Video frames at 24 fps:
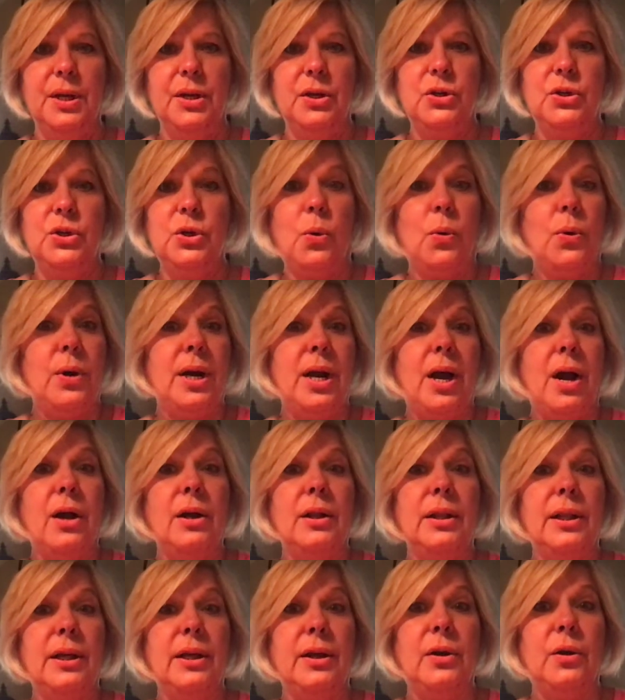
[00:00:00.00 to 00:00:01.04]
join our
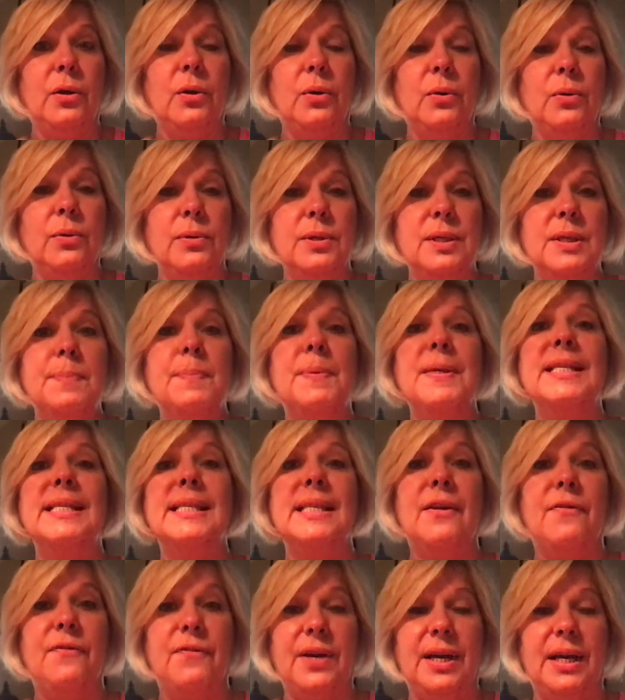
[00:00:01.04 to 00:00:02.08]
little
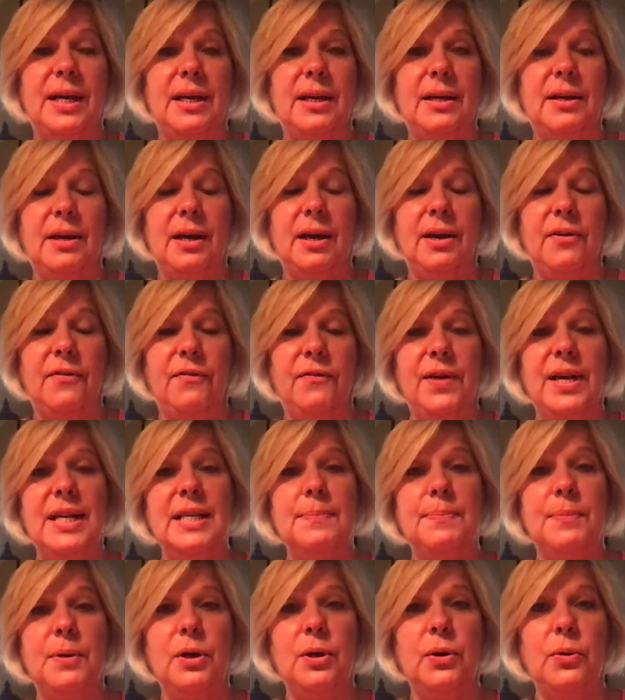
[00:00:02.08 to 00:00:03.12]
specific
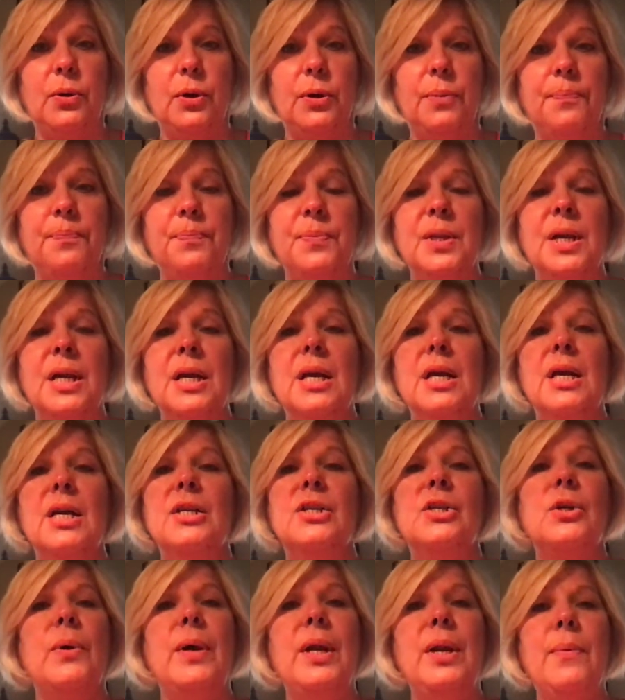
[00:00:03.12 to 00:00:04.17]
Facebook group.
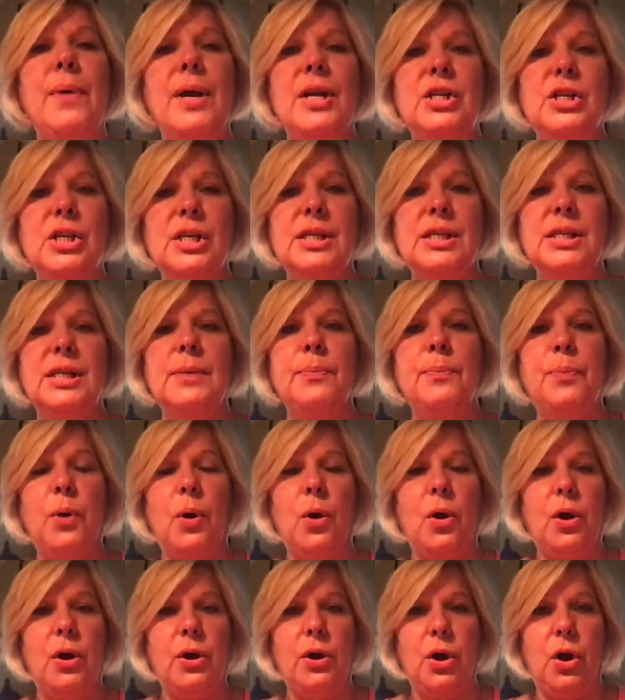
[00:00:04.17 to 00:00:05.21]
So anyway, just a
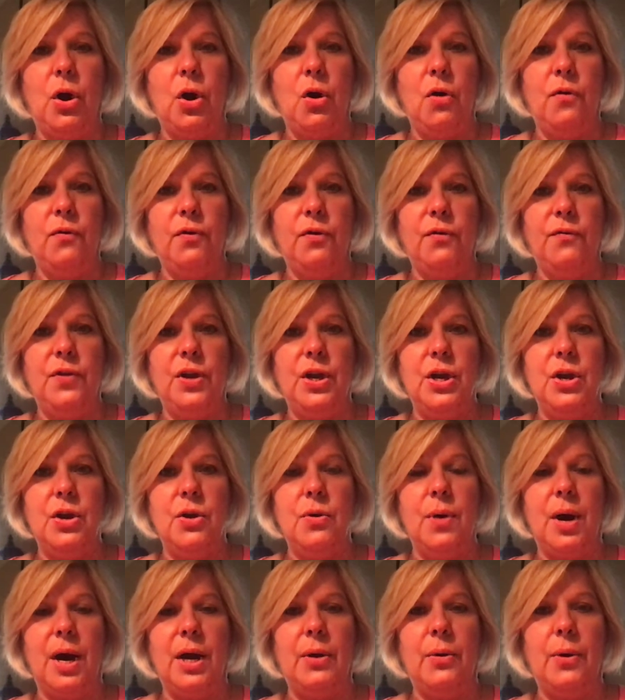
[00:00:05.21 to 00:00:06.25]
broad overview,
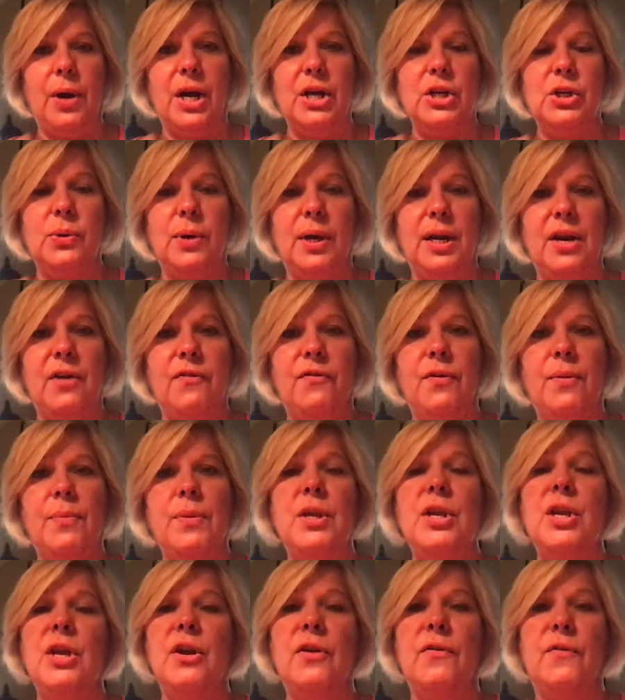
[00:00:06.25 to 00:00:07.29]
I graduated from the
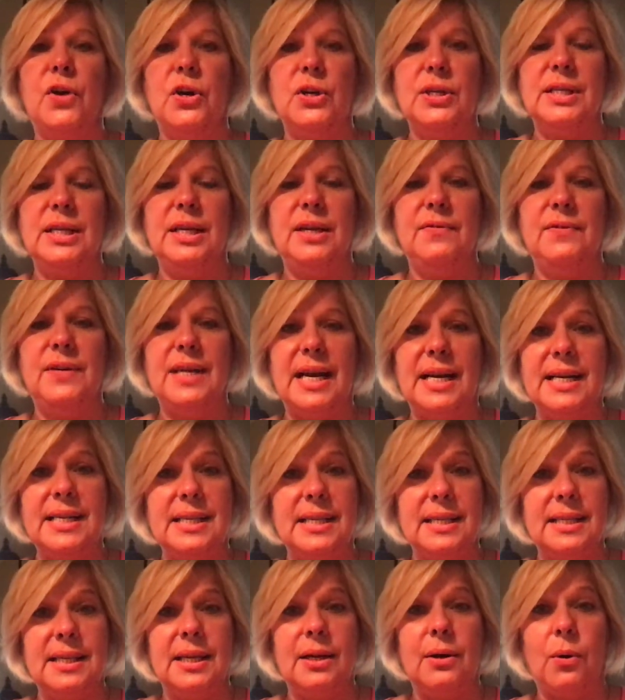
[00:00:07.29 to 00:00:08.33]
University of
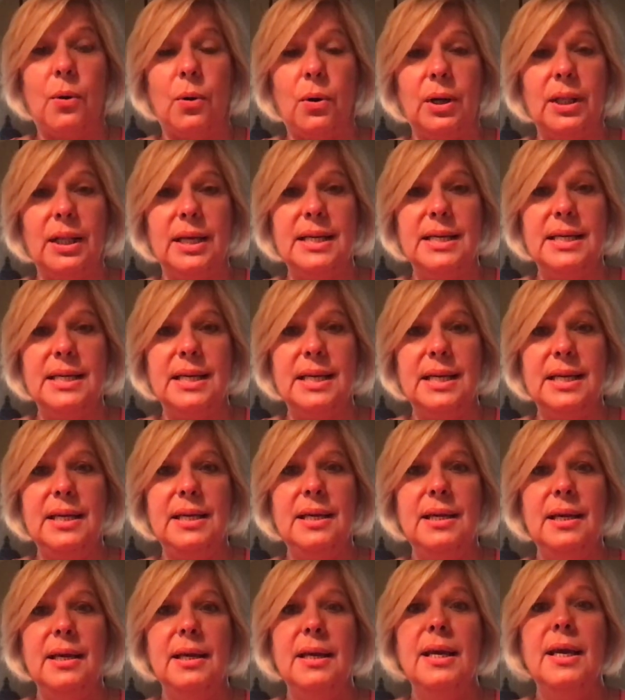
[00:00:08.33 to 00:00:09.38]
Texas at Arlington,
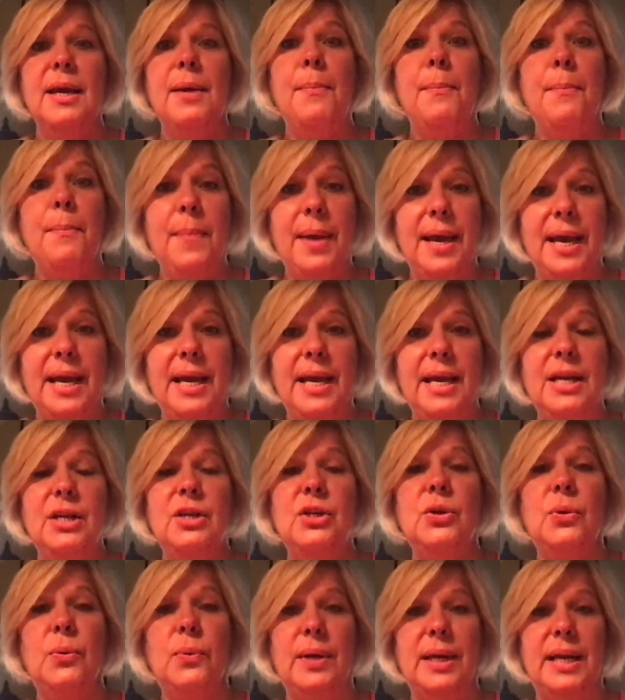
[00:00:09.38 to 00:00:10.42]
May
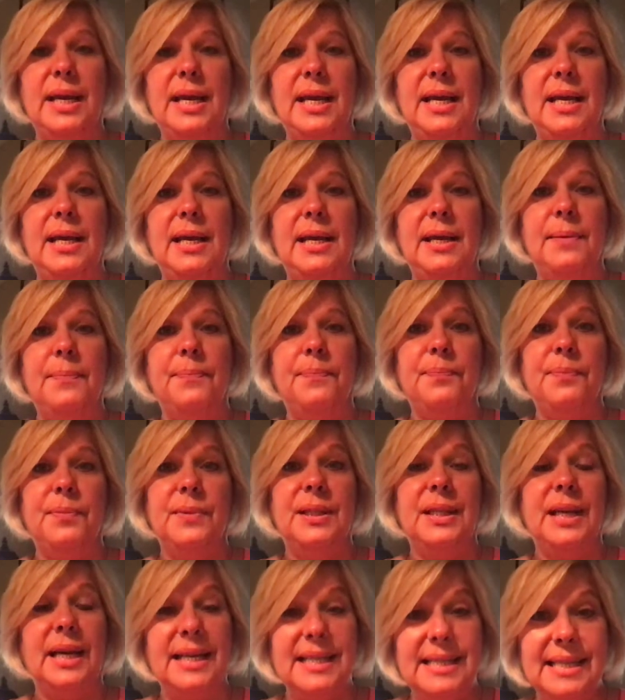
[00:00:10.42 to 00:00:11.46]

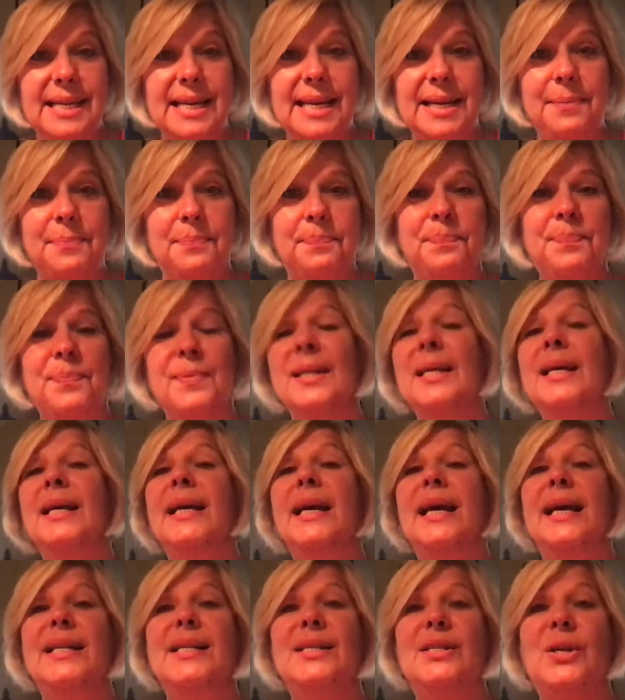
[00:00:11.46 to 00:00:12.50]
2019.
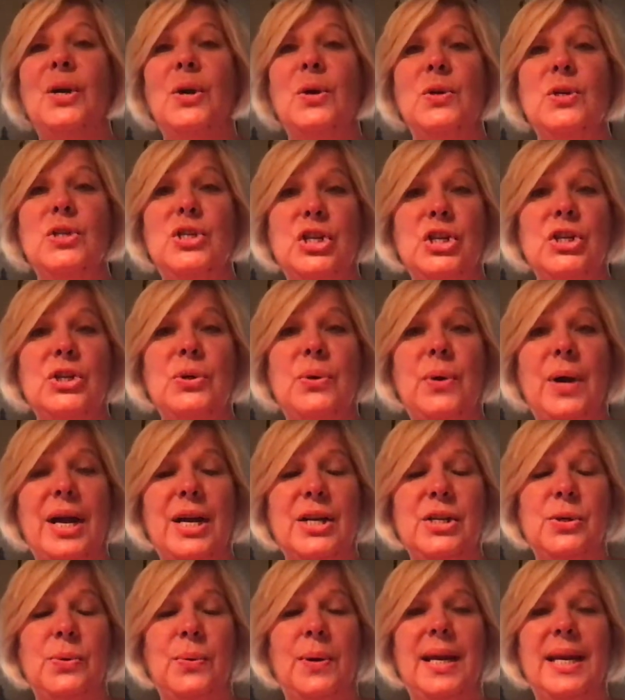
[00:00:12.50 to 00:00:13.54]
And so just
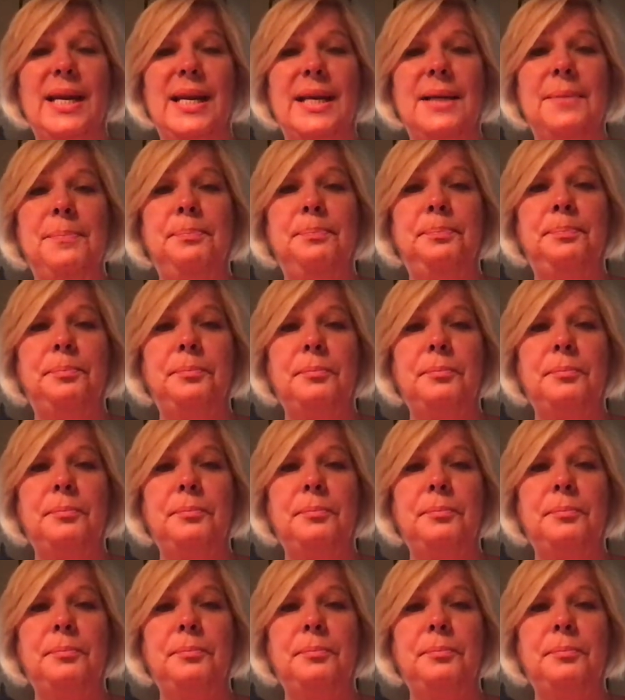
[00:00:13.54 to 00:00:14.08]
graduated.